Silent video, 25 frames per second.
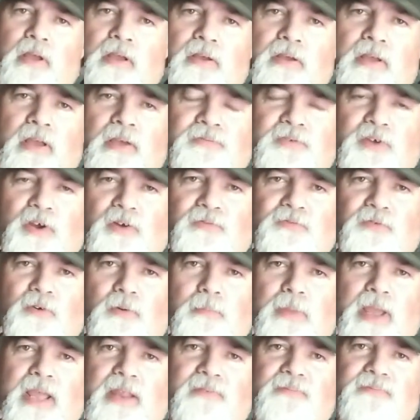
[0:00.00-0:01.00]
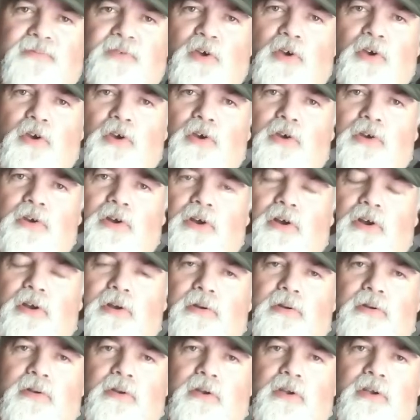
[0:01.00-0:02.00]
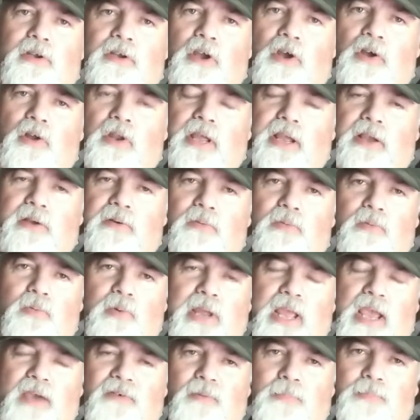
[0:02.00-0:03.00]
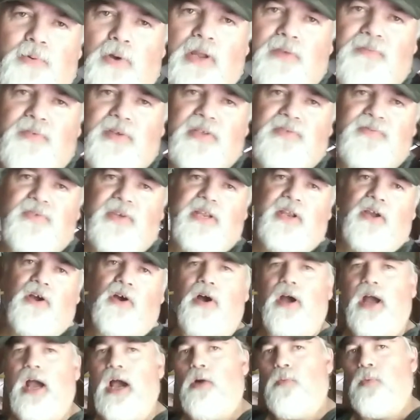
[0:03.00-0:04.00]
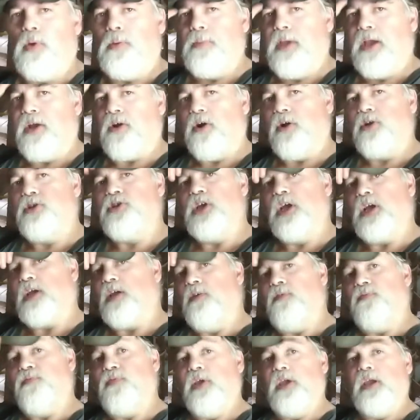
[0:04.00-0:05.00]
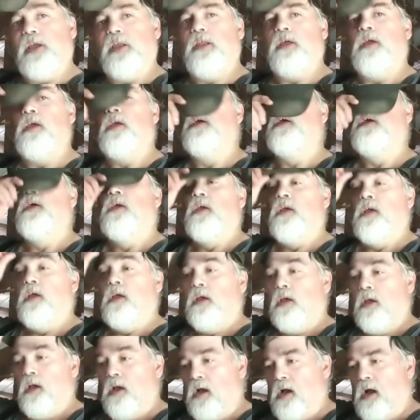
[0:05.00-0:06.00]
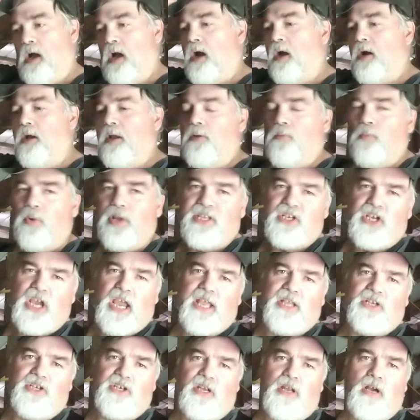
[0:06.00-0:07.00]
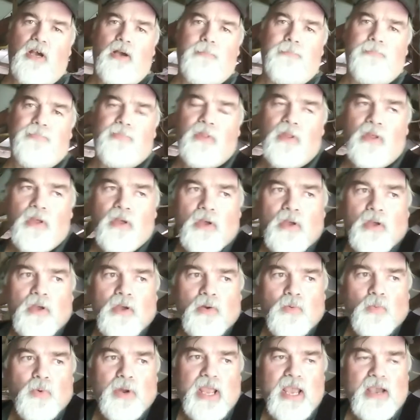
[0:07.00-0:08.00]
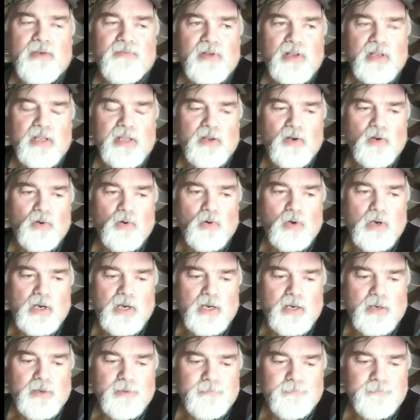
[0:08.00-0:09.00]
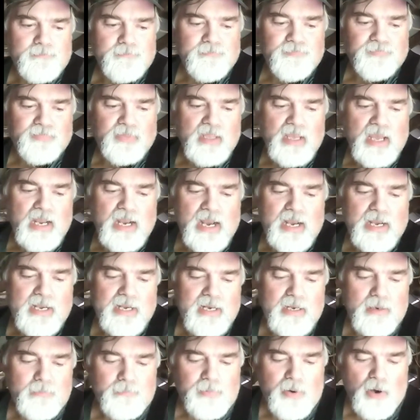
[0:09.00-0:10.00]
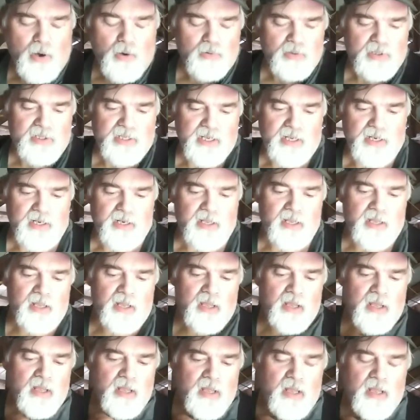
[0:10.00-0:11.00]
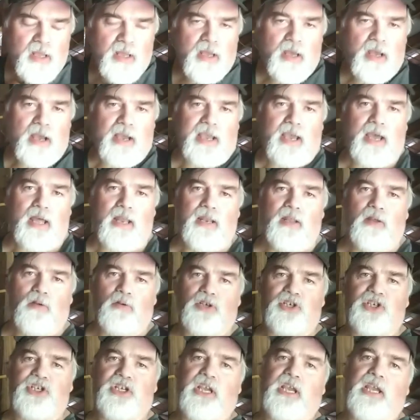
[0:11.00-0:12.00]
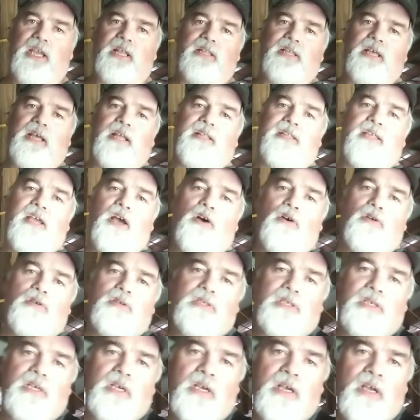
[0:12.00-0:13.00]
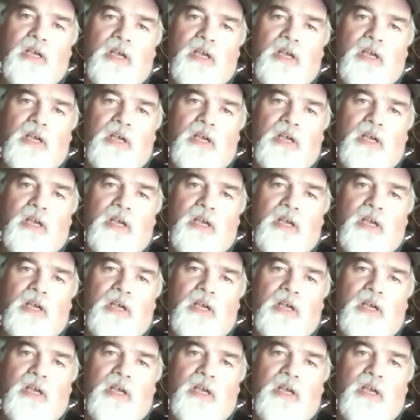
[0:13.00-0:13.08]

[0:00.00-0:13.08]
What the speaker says: if you're fermenting food, or, you know, like we have a previous video how we make our chicken feed, and we change it up. We have a little, and I need to post it. I got a little sheet that tells